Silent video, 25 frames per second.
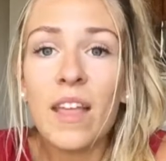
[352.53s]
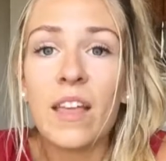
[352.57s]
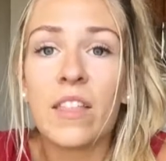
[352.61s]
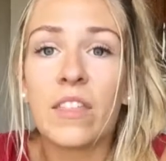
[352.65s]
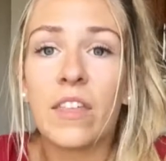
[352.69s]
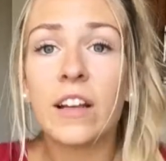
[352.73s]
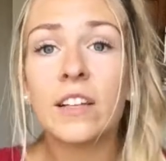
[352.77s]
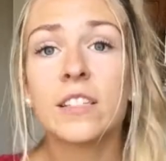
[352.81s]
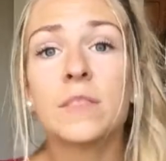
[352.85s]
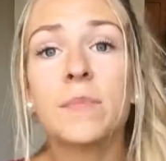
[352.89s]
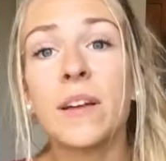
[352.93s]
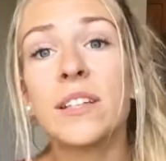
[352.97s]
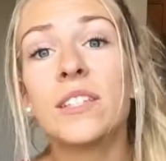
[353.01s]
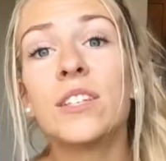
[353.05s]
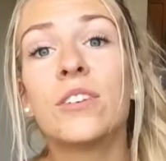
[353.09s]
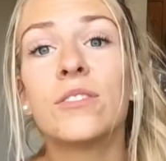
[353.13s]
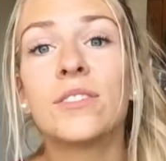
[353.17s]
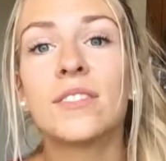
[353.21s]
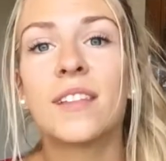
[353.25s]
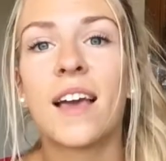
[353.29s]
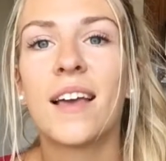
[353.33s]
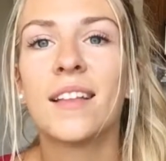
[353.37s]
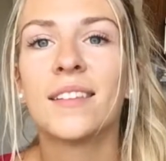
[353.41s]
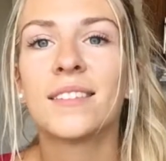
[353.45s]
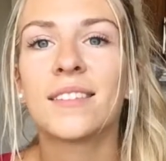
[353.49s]
there's my 2
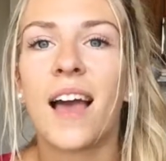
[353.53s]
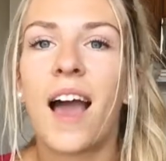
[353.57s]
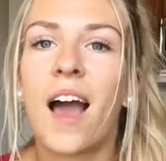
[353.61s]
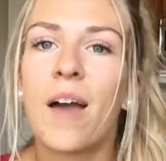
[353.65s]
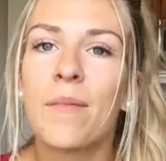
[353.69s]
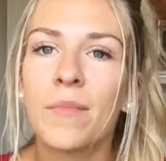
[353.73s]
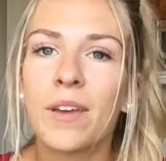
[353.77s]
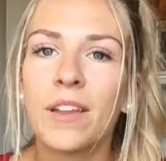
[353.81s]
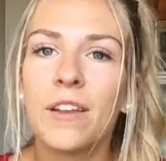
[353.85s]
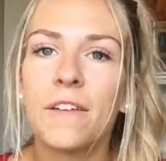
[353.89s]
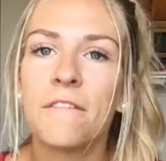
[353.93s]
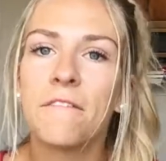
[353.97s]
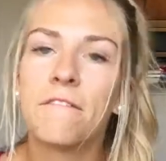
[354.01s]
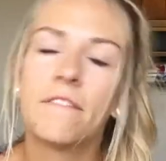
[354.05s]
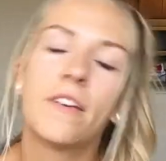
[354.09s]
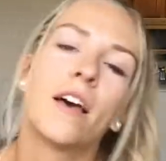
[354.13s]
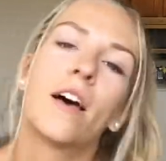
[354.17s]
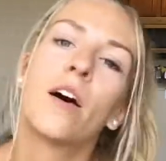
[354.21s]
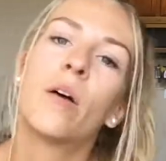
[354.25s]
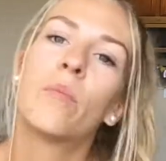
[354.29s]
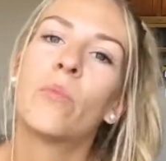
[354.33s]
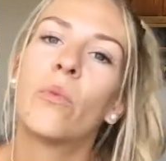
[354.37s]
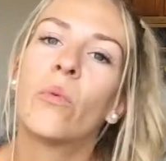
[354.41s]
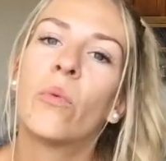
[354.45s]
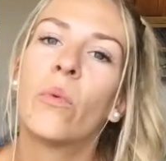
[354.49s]
cents. I'm gonna
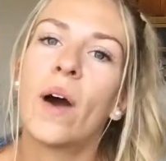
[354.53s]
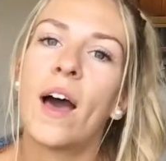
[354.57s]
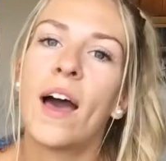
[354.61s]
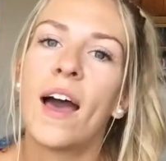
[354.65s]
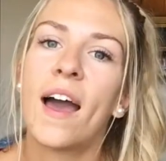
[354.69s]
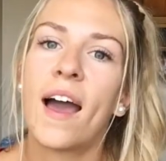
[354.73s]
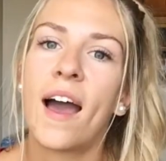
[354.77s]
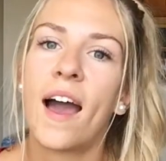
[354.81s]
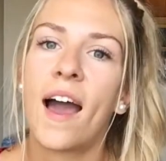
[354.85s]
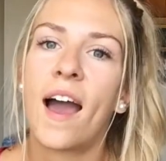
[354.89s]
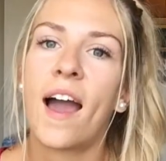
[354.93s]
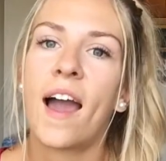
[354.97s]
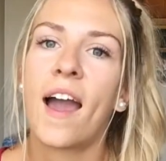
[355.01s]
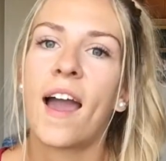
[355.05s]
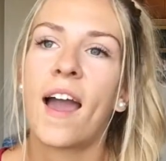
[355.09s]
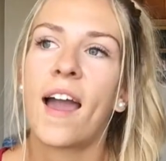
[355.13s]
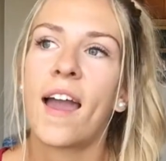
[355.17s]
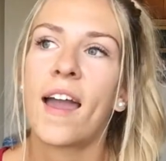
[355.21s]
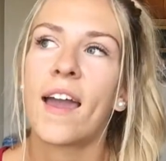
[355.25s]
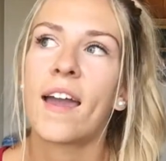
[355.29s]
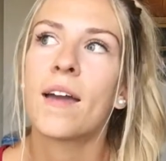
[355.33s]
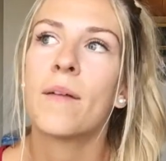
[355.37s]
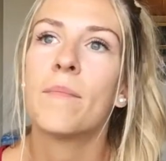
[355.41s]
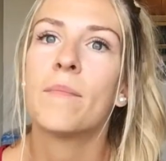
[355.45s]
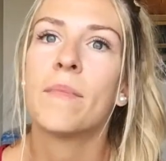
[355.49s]
film what
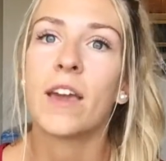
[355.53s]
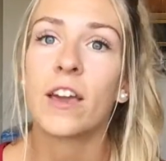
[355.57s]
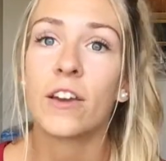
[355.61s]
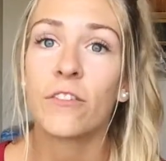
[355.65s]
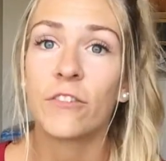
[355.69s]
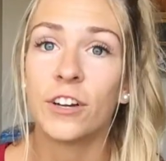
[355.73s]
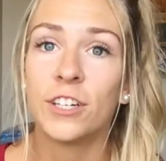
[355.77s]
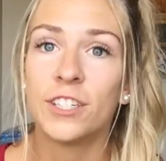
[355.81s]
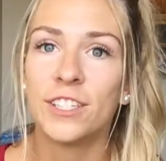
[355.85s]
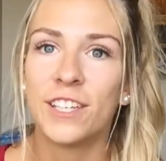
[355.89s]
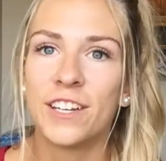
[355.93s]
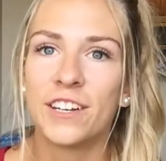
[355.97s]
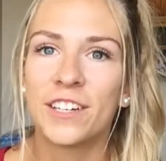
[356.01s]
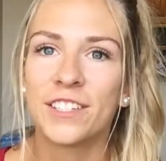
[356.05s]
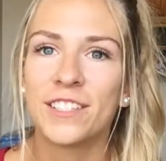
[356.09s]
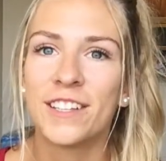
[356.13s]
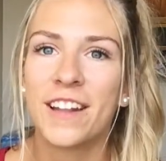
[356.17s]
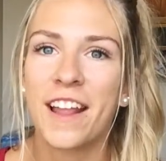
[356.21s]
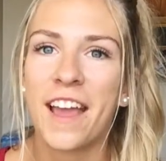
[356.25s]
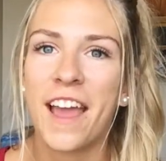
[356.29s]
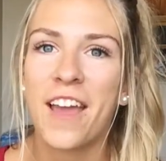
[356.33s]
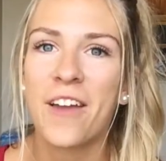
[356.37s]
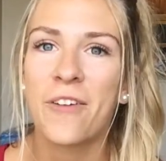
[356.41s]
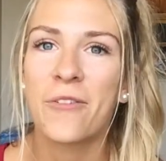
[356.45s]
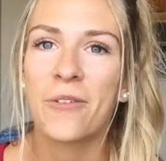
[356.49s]
I make for dinner
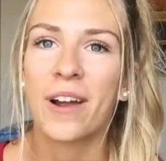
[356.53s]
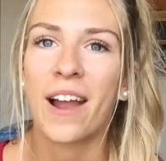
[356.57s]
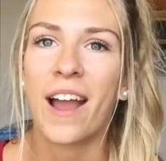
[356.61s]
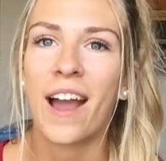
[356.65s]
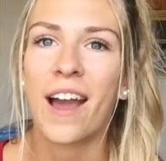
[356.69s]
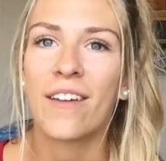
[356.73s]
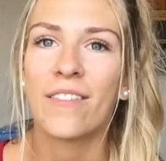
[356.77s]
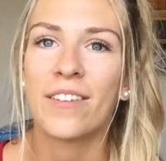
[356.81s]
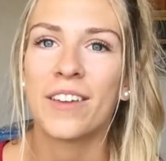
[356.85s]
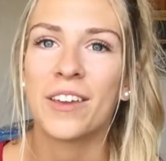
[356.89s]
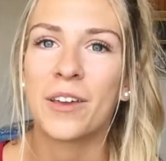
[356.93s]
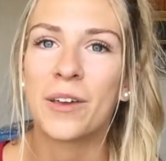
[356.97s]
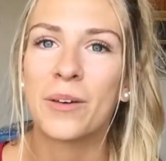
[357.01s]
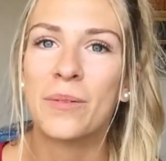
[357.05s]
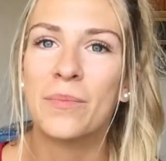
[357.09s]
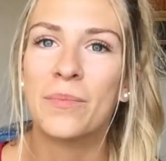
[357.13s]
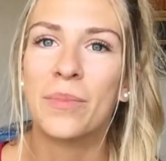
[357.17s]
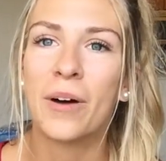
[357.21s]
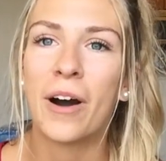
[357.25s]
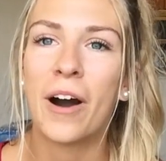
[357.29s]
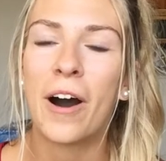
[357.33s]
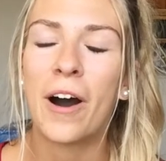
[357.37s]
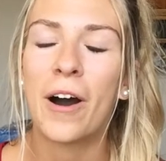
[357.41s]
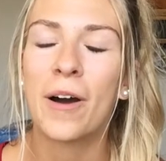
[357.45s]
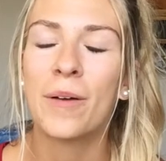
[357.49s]
tonight. We're having
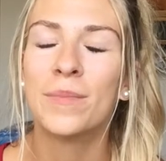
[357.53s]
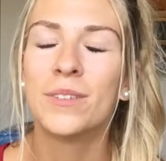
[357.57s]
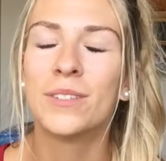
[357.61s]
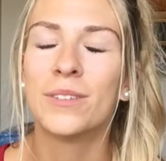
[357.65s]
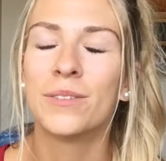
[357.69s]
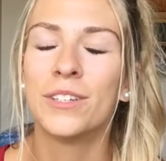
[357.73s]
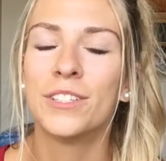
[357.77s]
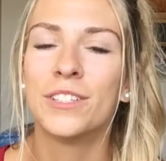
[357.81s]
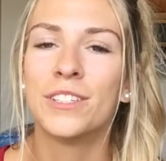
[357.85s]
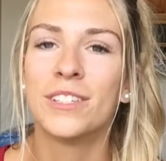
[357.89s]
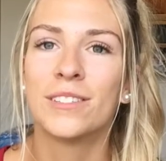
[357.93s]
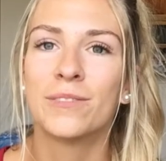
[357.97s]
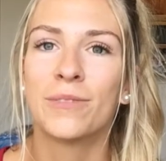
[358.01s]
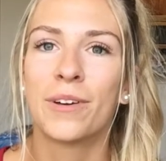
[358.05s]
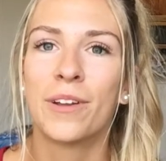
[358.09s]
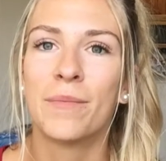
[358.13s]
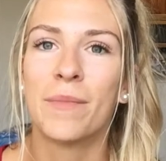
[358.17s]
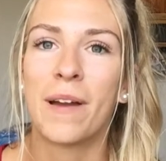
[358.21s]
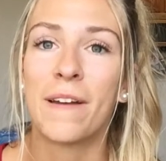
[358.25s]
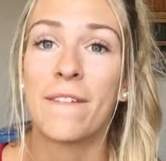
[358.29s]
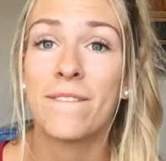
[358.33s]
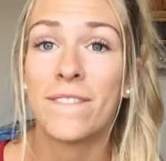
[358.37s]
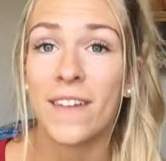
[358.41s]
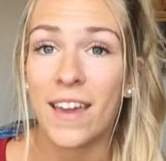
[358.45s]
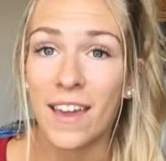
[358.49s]
kebabs, which is one of
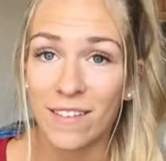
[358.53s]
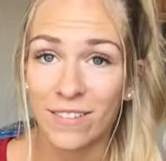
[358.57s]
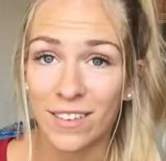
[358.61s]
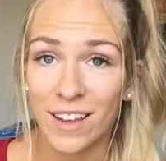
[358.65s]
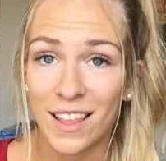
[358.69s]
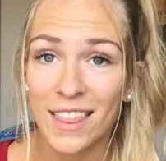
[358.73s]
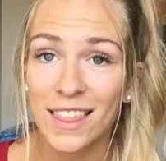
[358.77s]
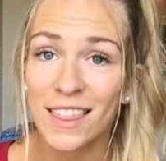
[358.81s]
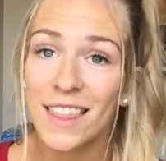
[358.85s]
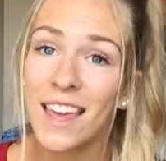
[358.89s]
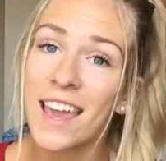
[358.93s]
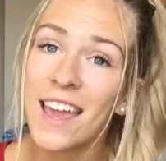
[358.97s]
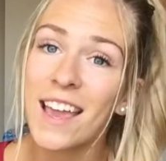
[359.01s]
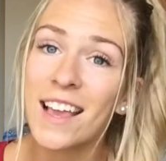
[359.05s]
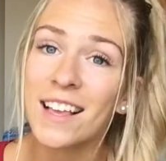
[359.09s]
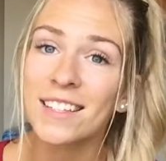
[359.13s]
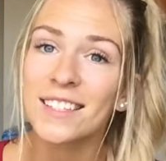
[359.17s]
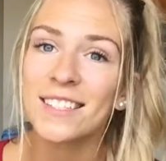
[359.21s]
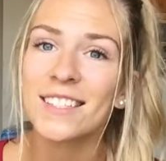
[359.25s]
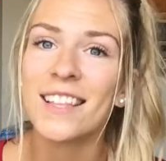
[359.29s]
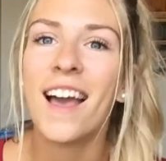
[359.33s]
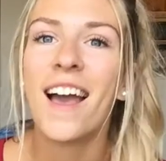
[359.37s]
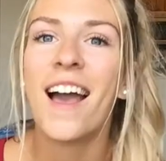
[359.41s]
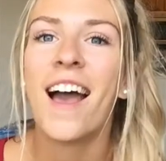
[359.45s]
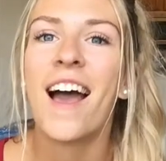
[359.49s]
my favorite things.
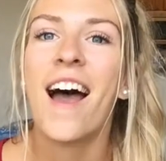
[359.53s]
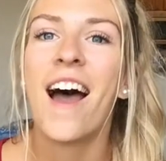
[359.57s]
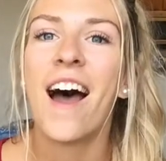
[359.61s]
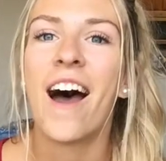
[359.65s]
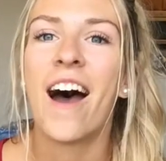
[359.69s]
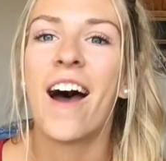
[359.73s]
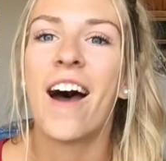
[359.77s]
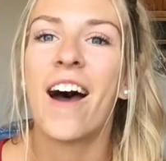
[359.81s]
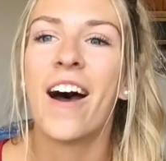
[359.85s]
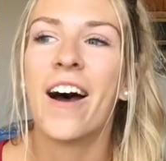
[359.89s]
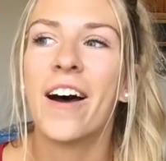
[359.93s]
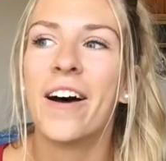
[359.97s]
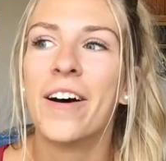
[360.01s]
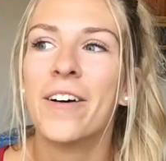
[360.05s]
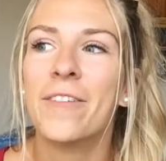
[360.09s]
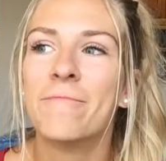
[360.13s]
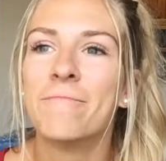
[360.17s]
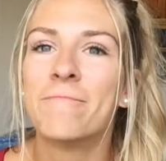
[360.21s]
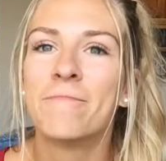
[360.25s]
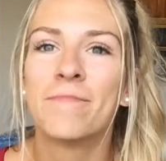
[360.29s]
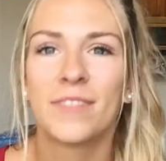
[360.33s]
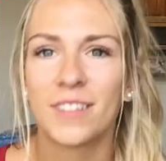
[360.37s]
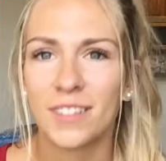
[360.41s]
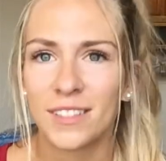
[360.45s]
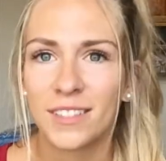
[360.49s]

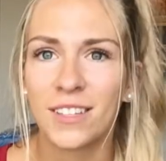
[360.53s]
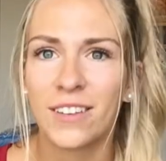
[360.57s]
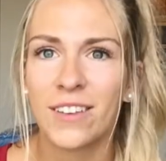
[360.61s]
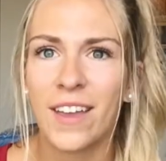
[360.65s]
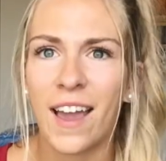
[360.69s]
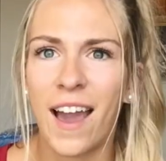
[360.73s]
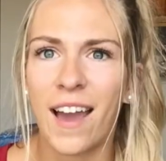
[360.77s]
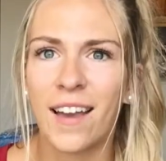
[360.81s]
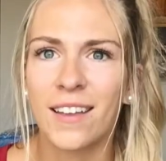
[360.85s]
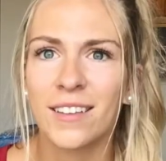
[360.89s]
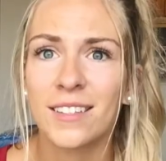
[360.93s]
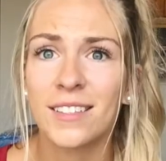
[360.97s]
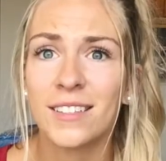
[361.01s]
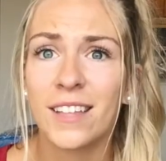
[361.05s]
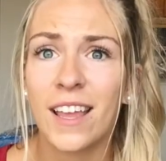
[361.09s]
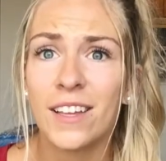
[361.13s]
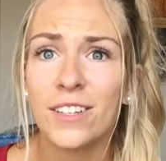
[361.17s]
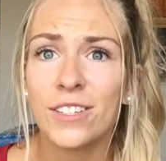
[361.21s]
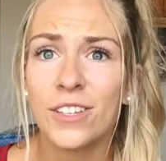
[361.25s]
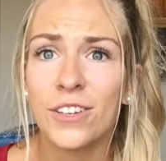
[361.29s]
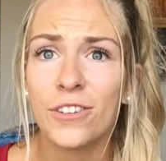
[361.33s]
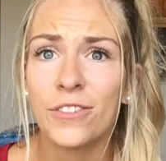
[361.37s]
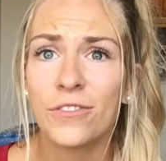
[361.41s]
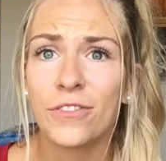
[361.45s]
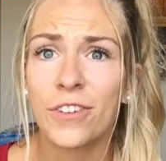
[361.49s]
So yeah, stay
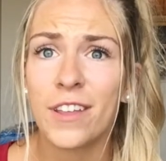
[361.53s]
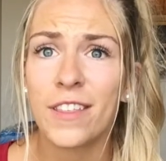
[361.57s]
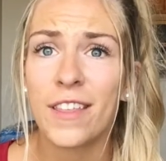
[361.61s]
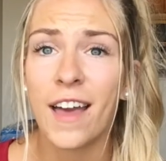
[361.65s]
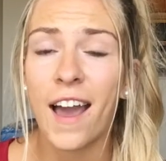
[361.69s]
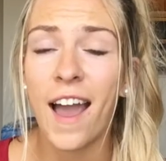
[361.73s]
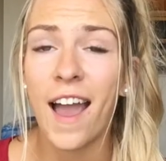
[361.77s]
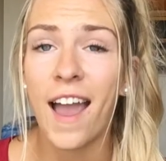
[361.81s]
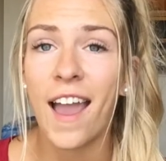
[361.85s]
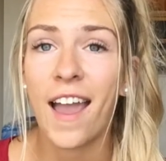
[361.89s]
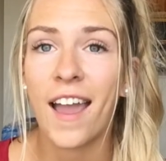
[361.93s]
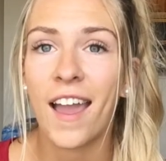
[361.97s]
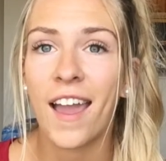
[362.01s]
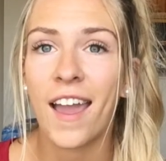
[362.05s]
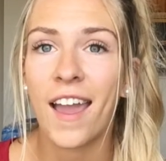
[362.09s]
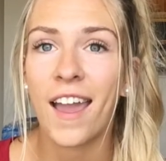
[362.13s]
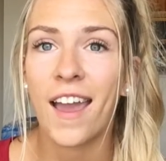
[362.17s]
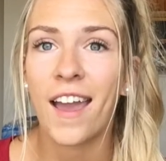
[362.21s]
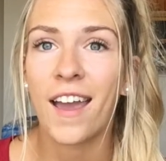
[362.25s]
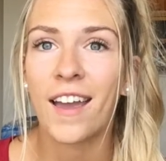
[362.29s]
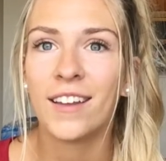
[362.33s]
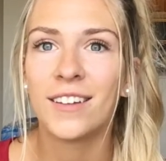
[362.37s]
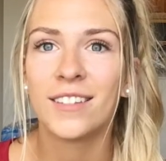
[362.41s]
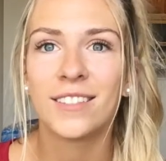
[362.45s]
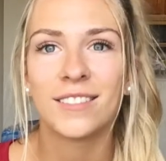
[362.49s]
tuned for that
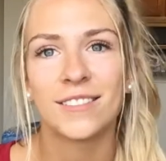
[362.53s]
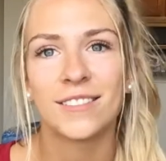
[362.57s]
and